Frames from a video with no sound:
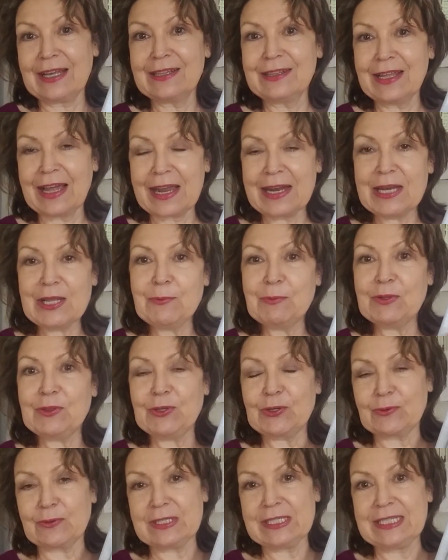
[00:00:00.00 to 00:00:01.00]
aligning with
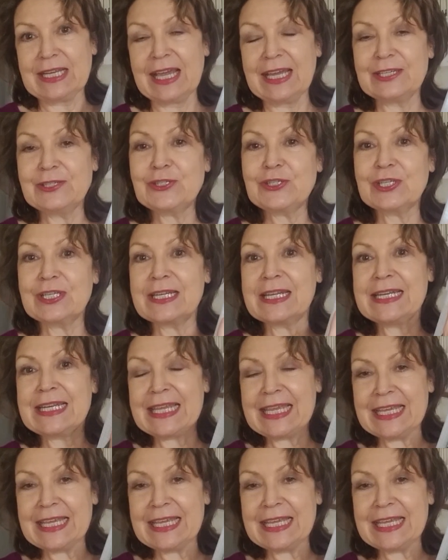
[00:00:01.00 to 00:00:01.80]
your intention and